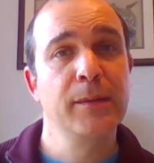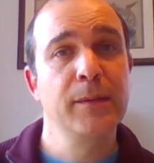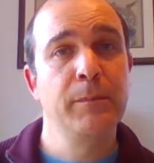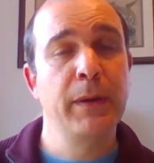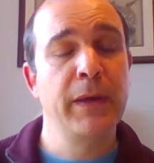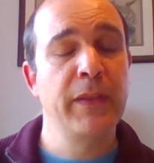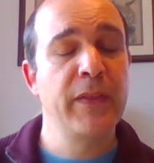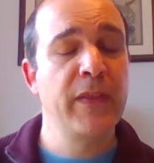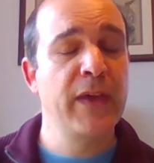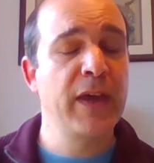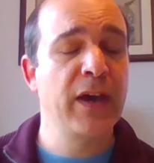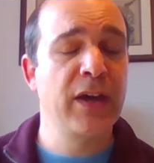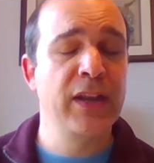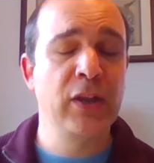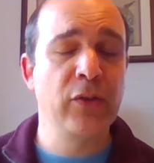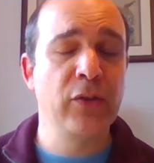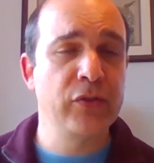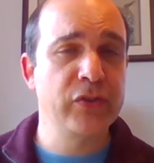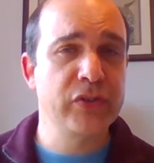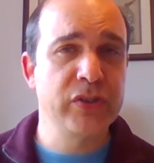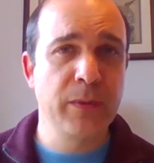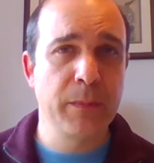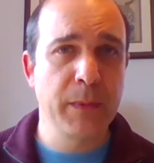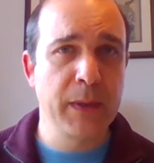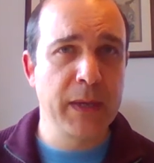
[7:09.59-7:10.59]
but they are
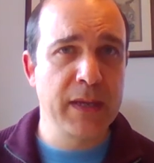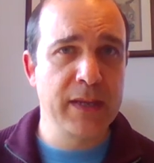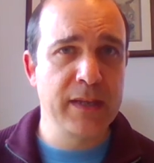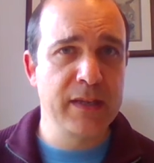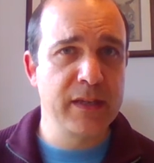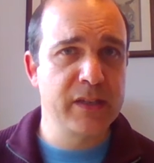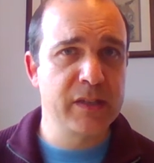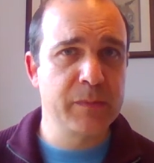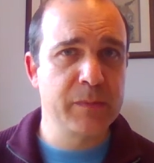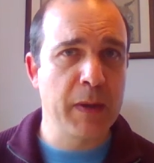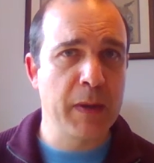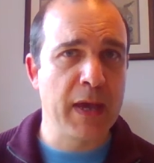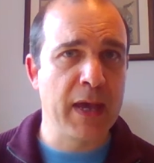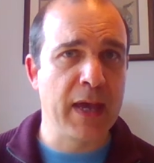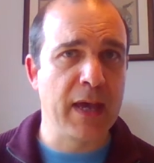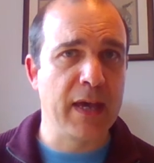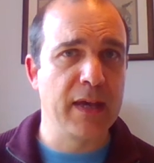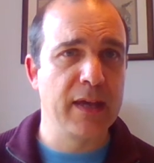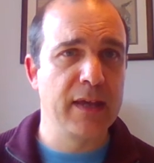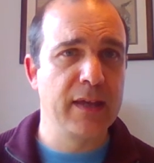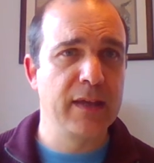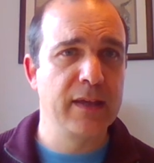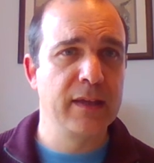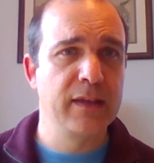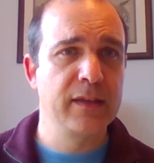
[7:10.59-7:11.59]
not to be in despair.